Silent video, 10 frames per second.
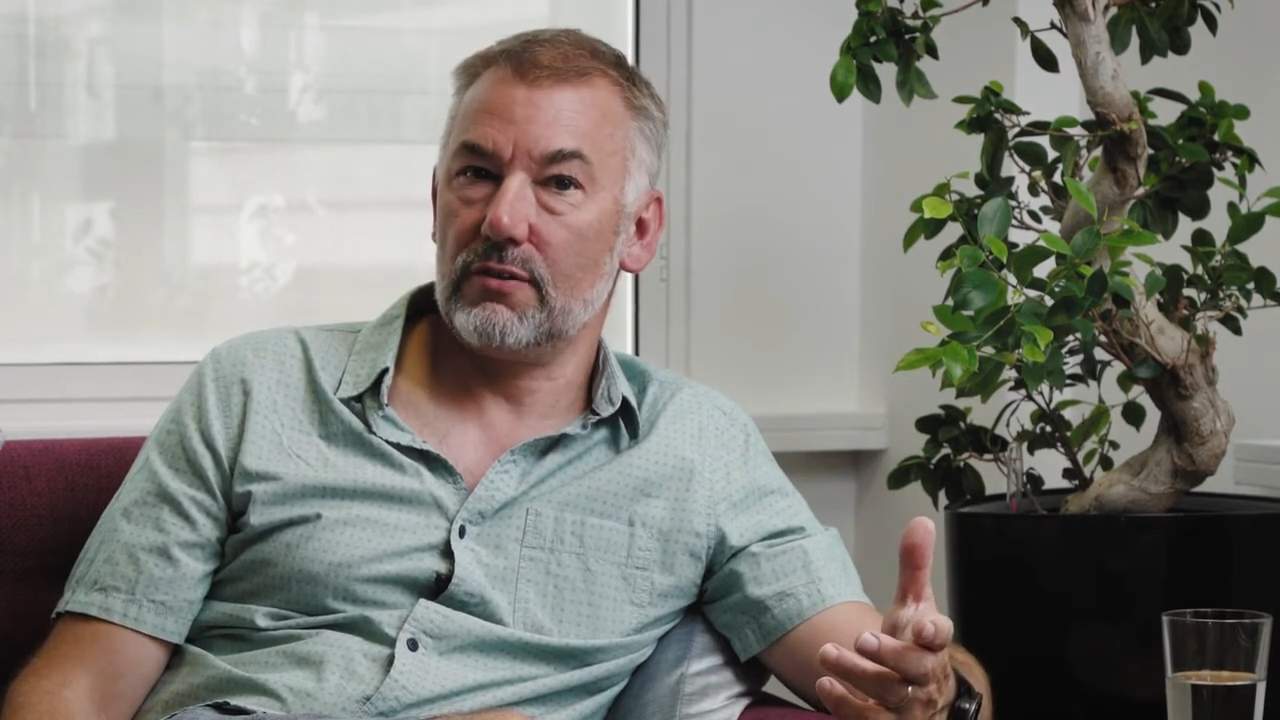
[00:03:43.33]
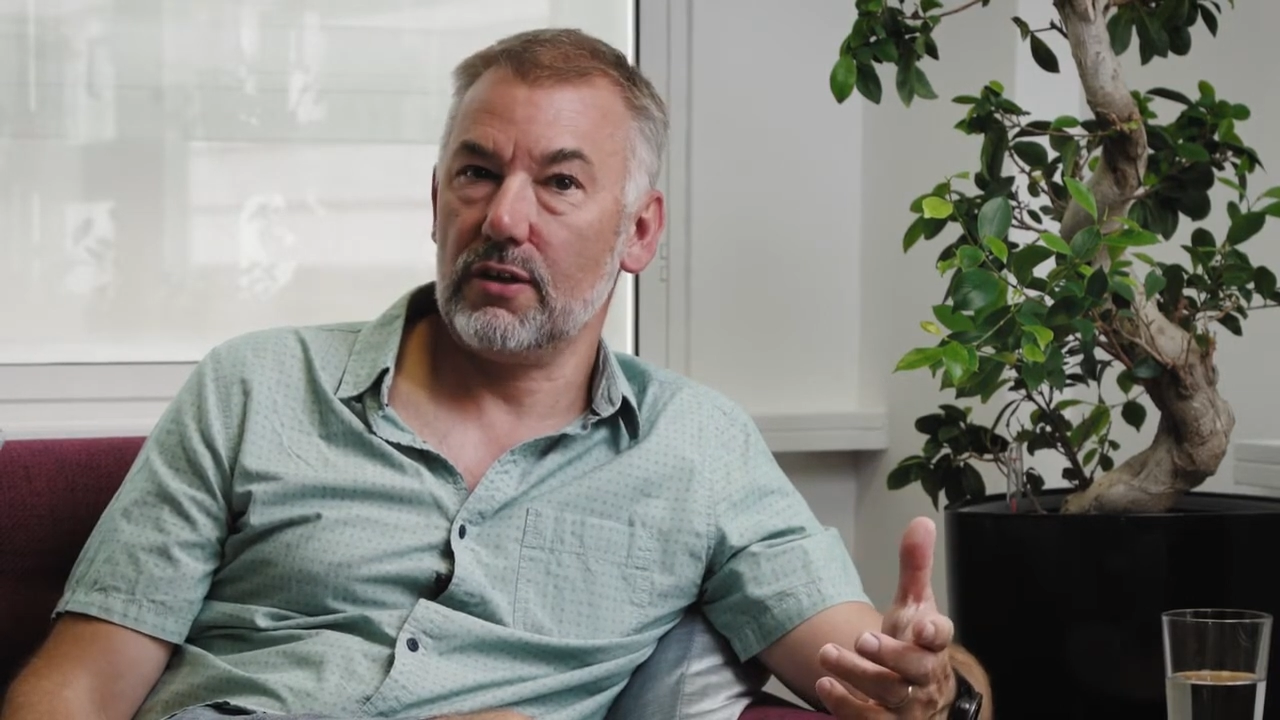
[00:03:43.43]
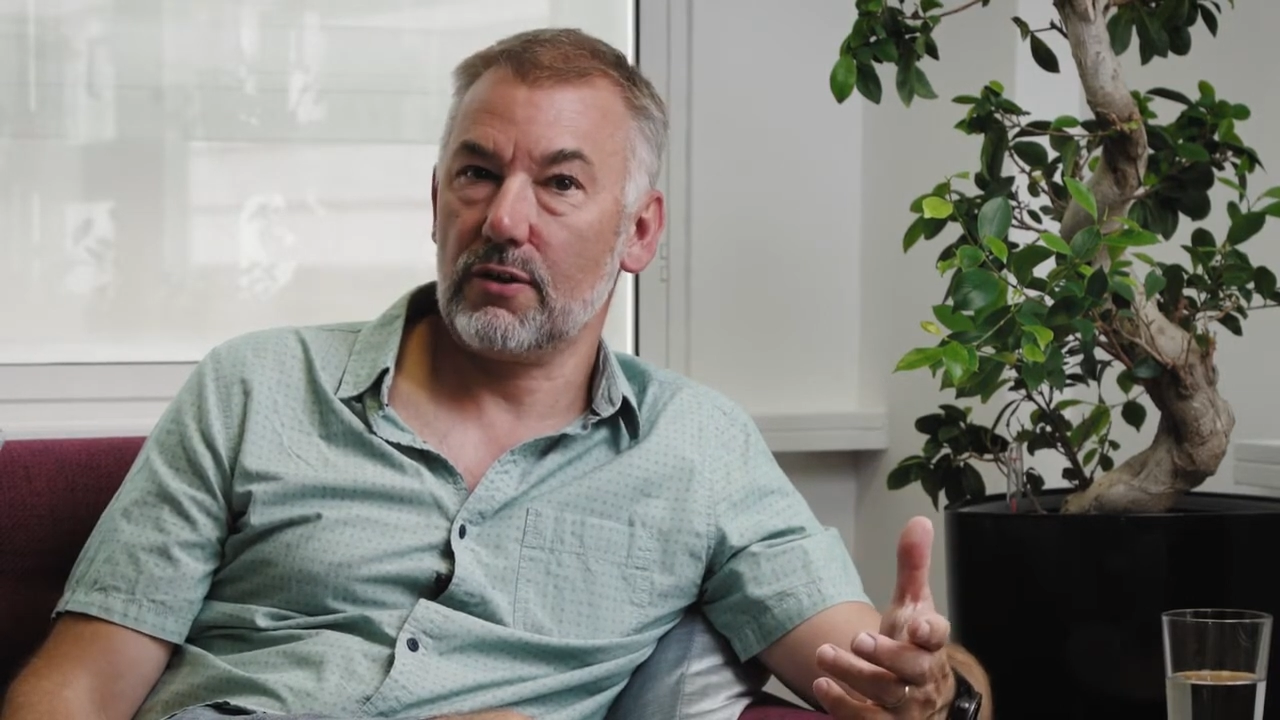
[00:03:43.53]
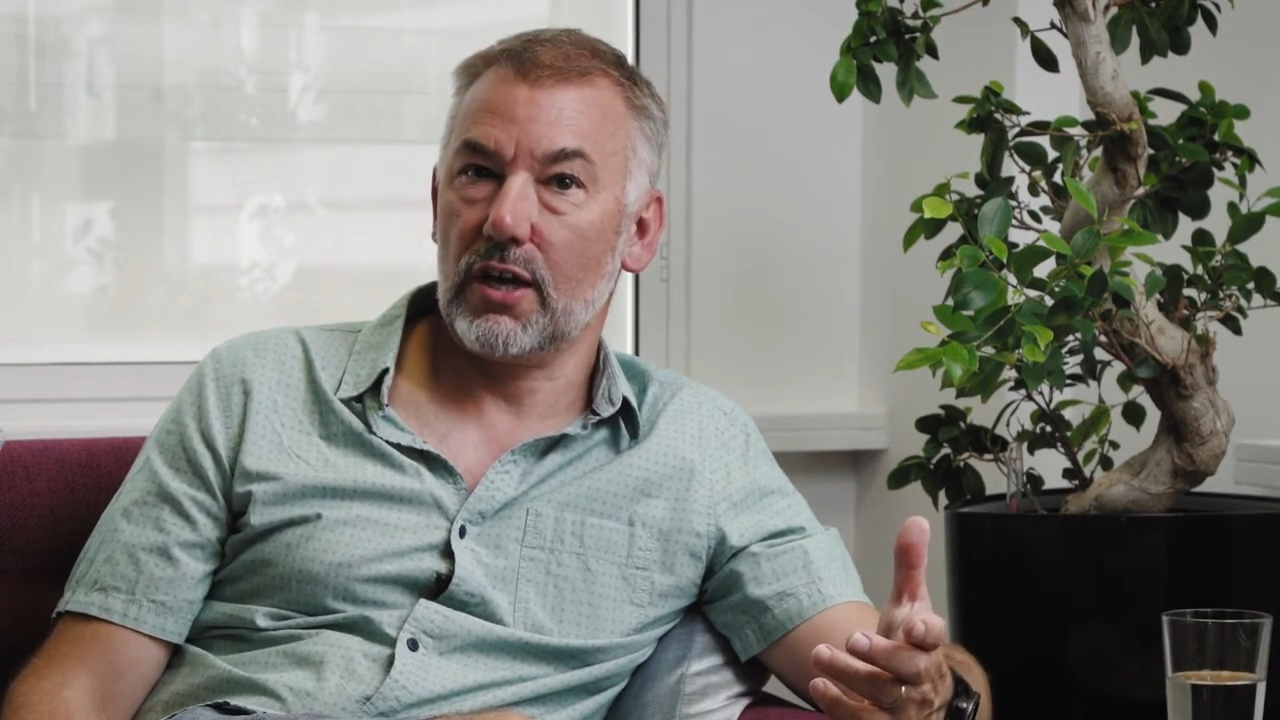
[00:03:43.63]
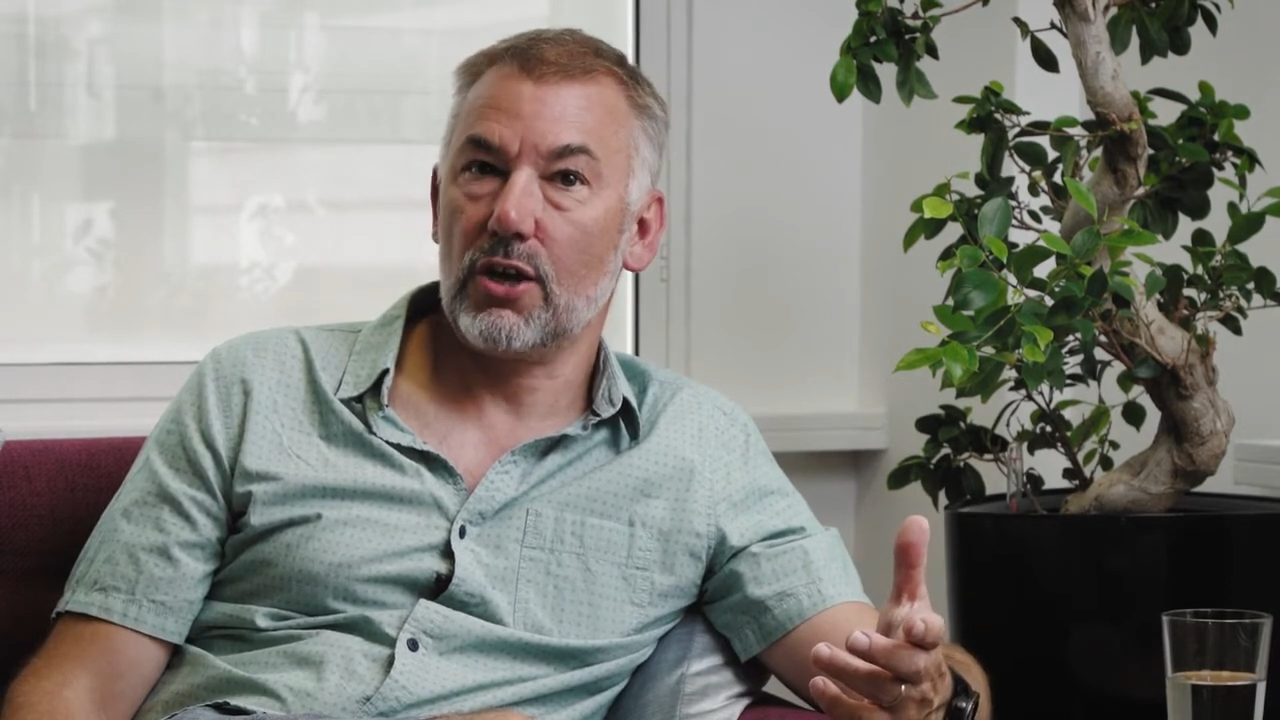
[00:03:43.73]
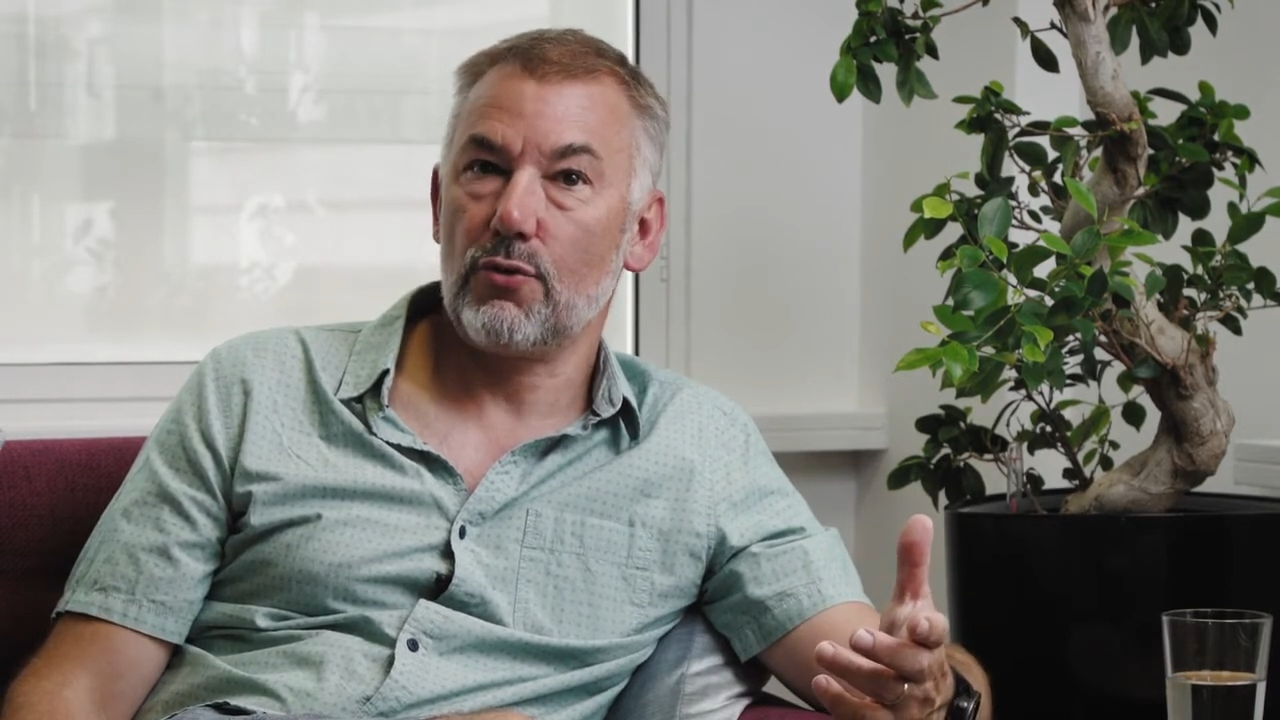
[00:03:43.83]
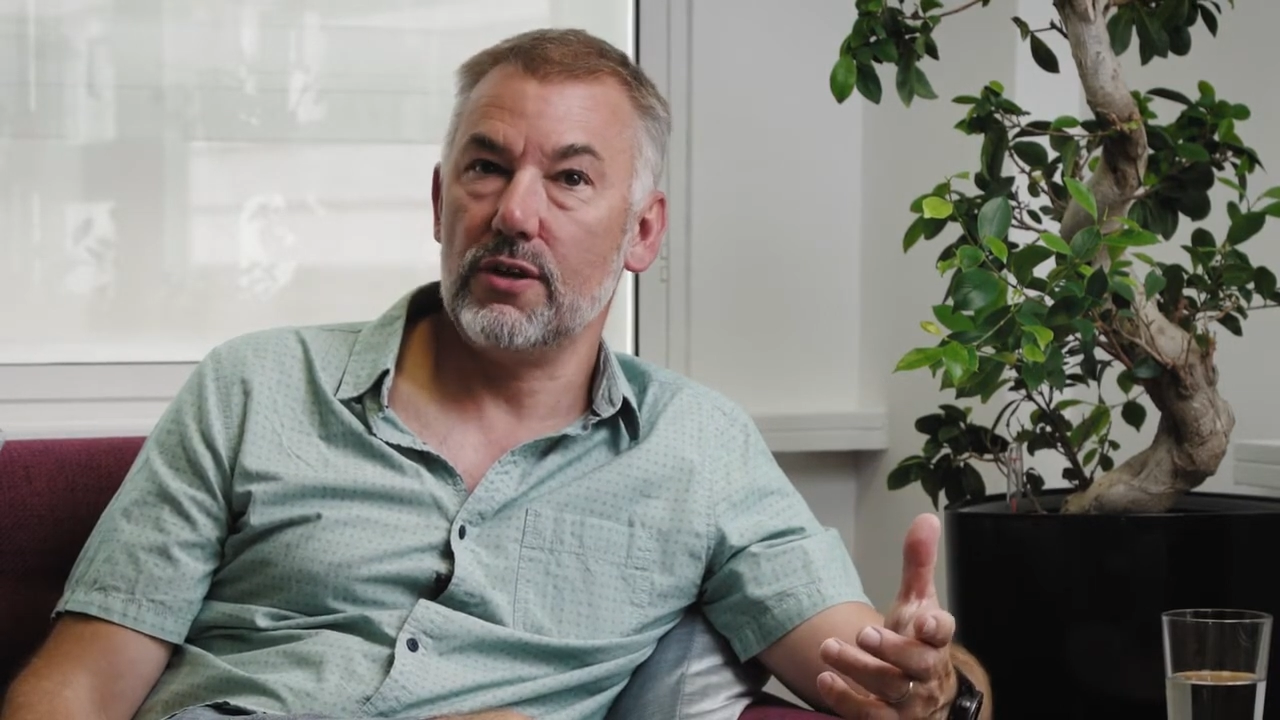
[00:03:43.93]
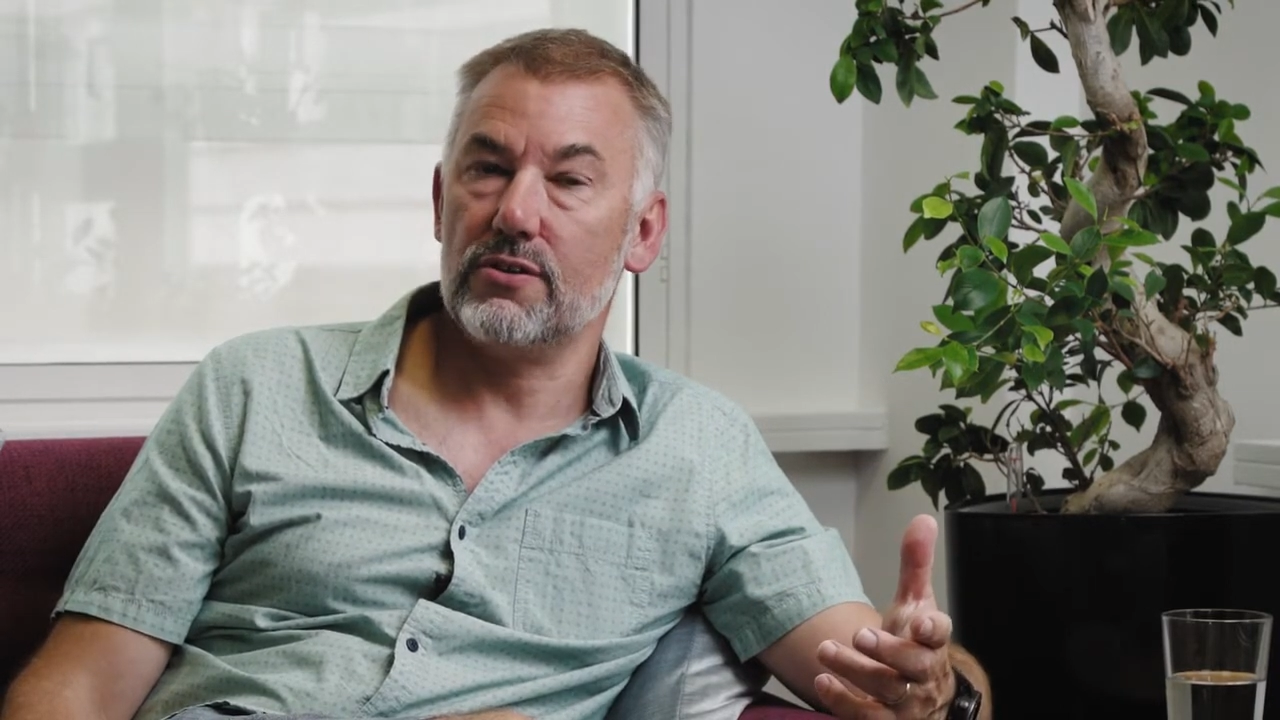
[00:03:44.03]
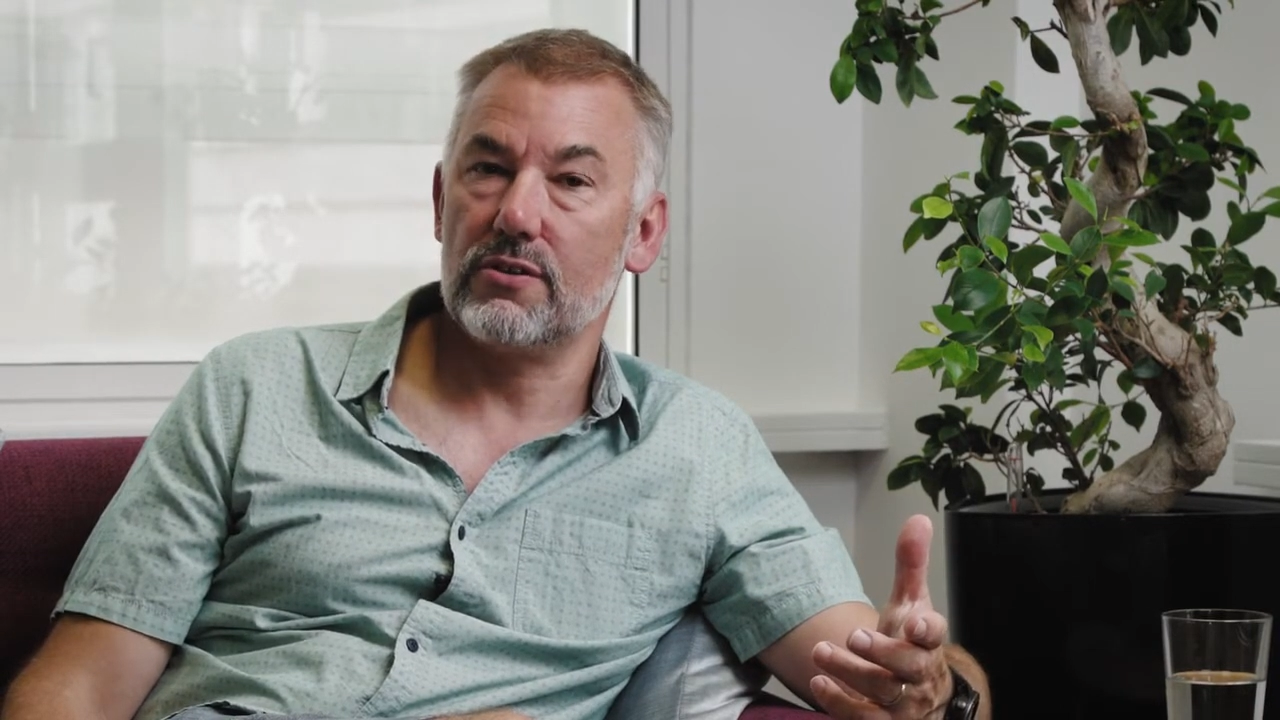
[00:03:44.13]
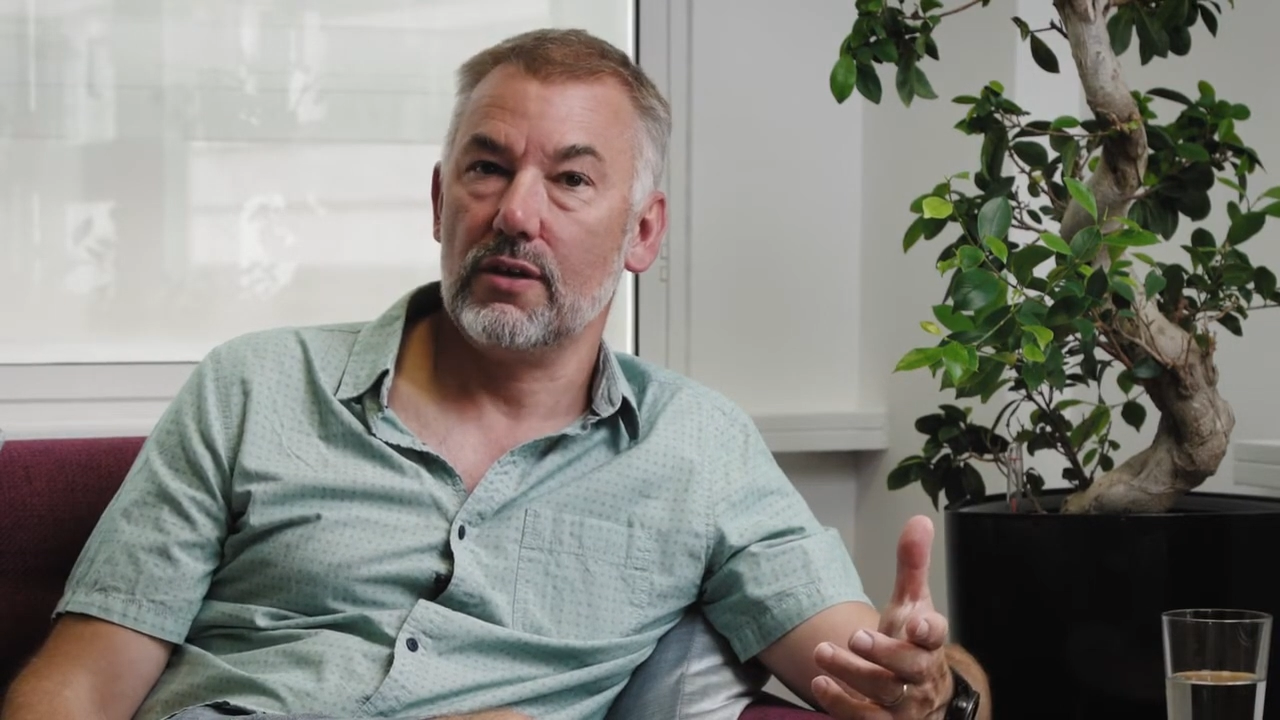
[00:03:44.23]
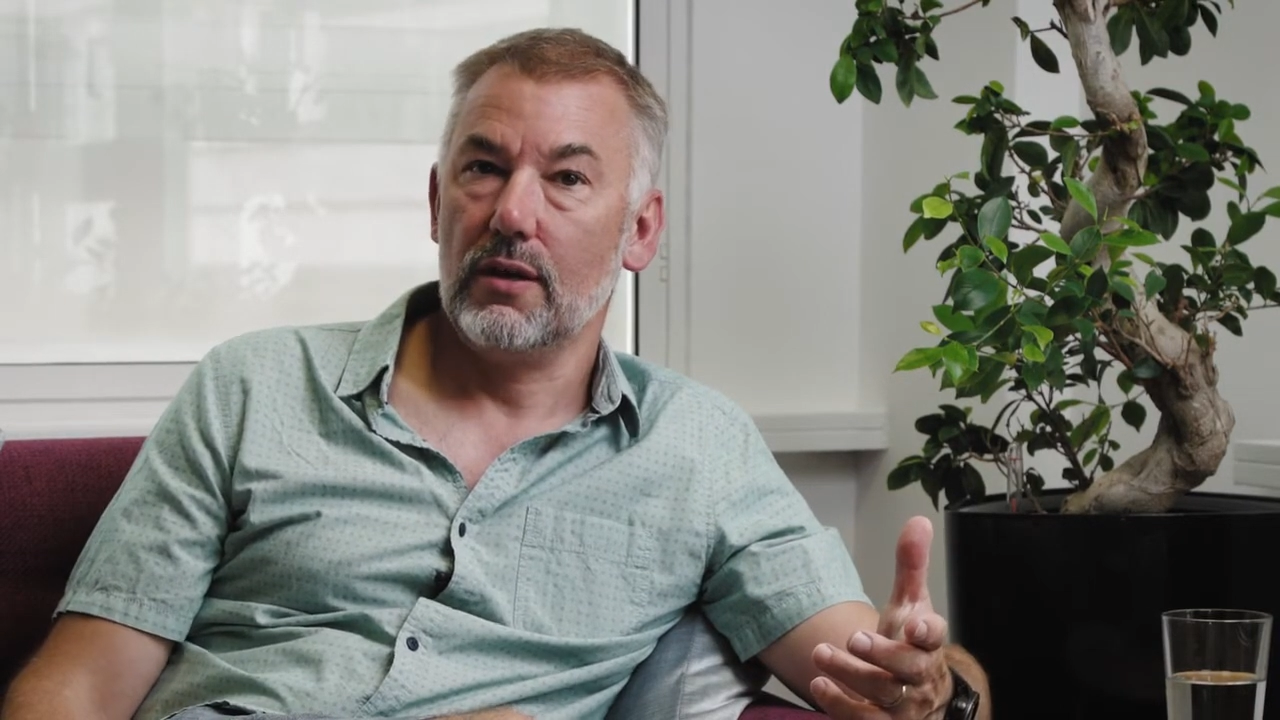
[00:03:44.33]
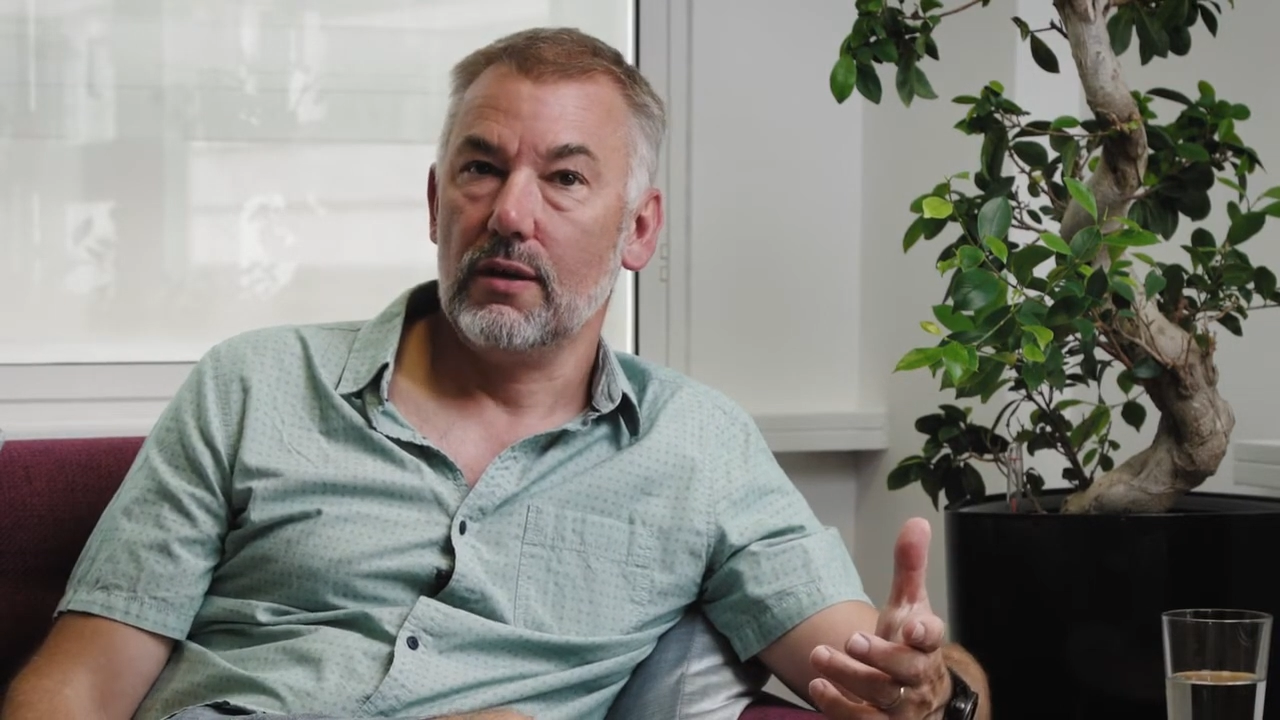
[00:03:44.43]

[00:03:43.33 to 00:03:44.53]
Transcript: to increase